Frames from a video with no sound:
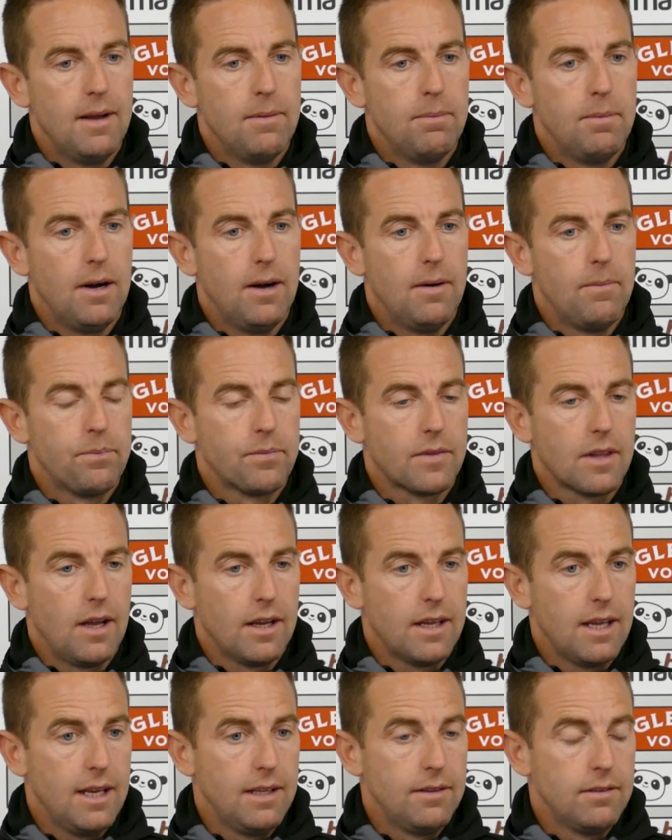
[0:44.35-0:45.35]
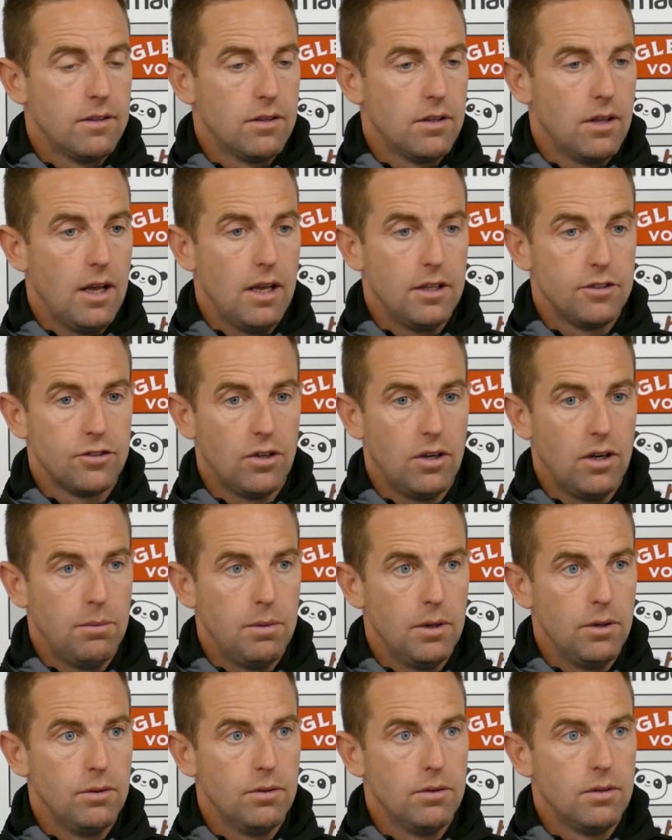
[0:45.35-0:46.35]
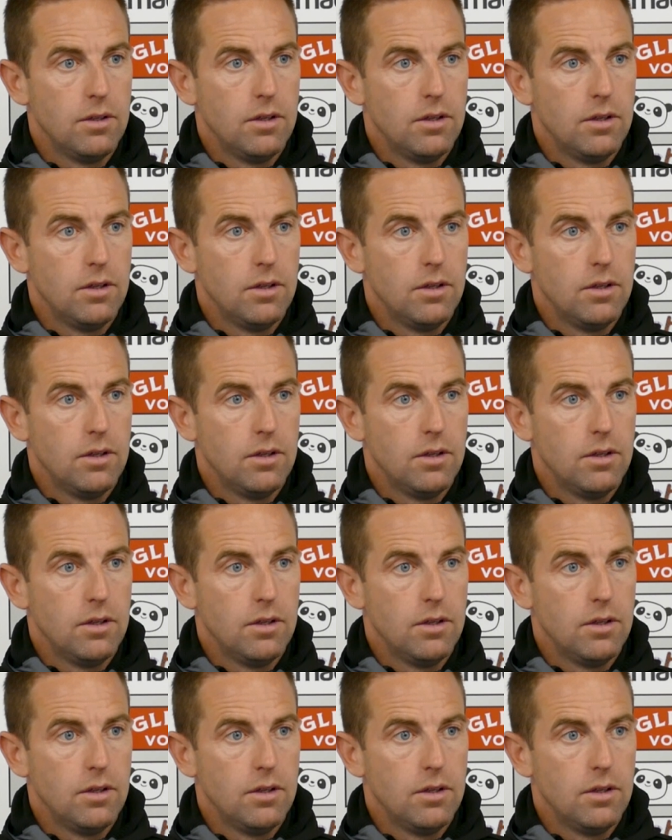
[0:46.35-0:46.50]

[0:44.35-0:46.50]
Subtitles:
but again, it's all about